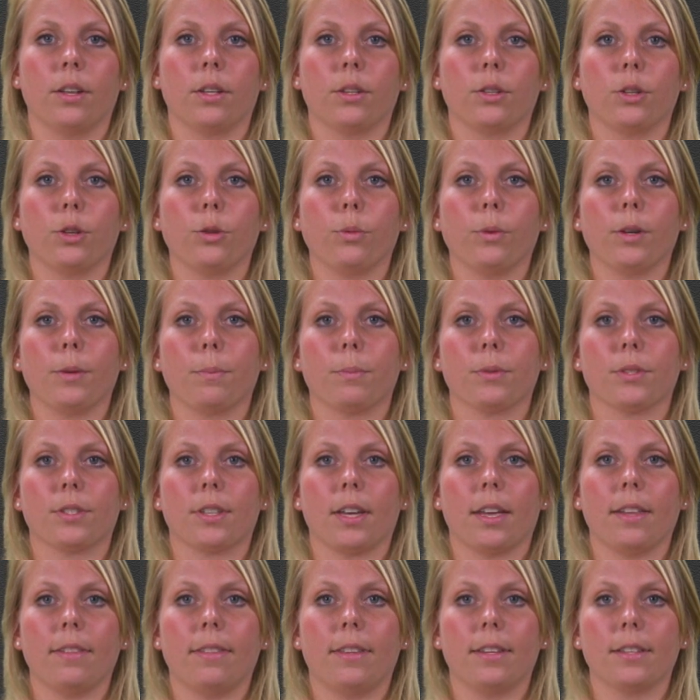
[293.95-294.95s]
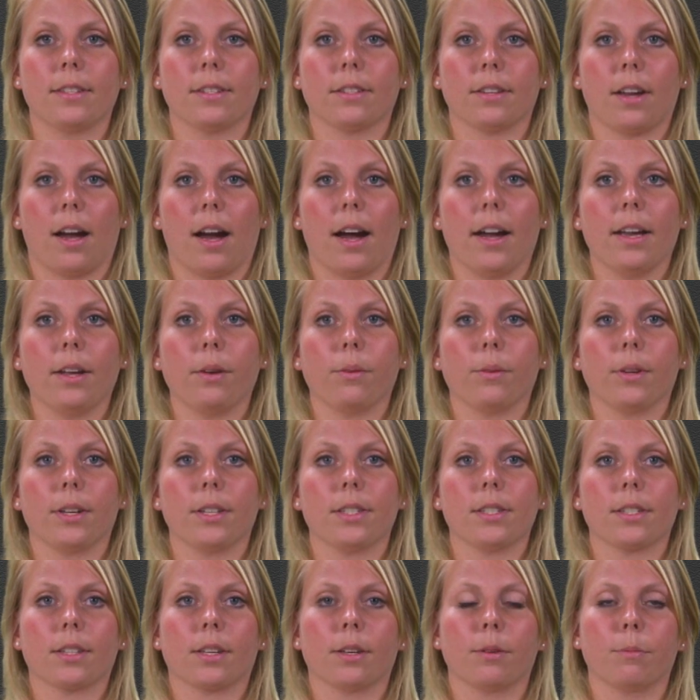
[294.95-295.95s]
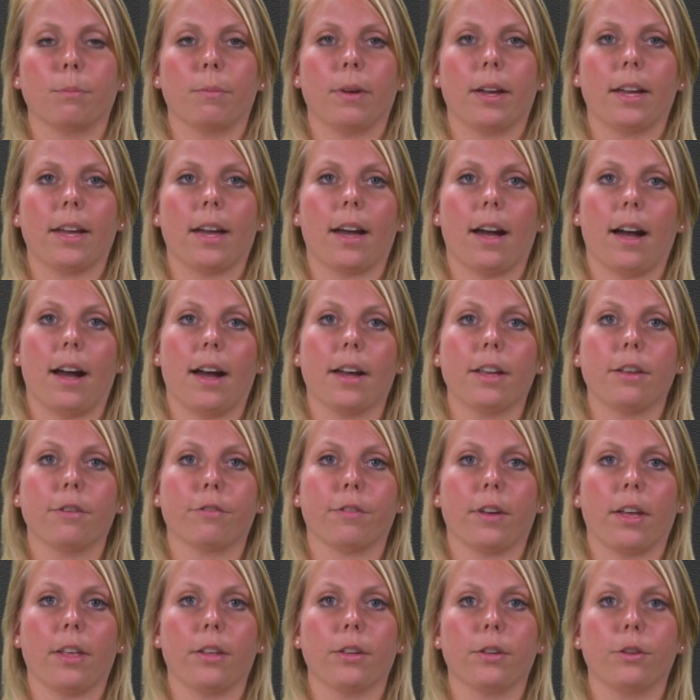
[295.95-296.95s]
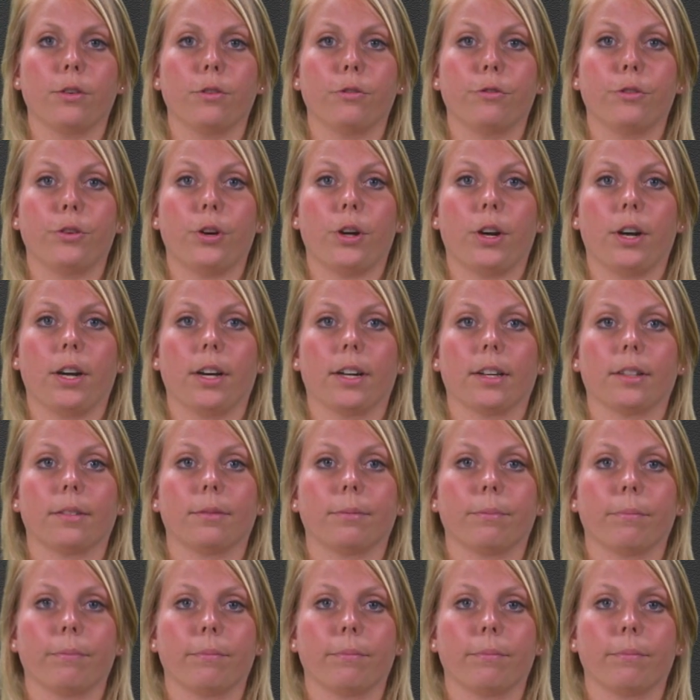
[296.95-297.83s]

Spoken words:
You represent this higher risk by a higher value for R.